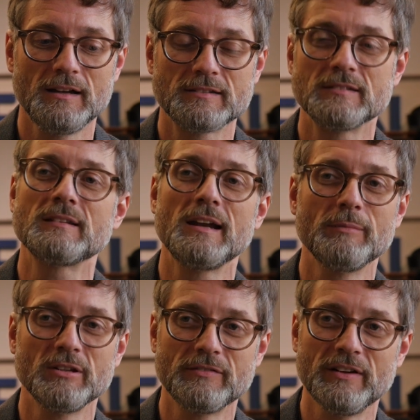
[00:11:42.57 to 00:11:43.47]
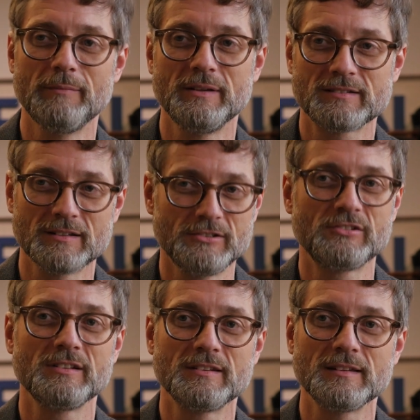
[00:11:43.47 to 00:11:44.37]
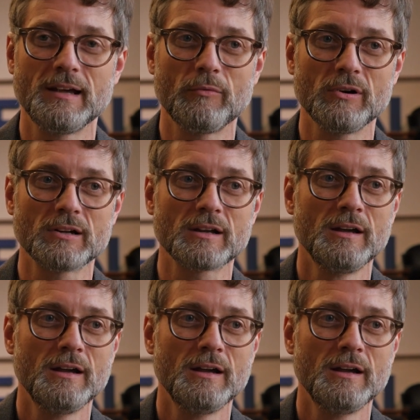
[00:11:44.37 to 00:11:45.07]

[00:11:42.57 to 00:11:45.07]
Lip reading: Sustainable Development Solutions Network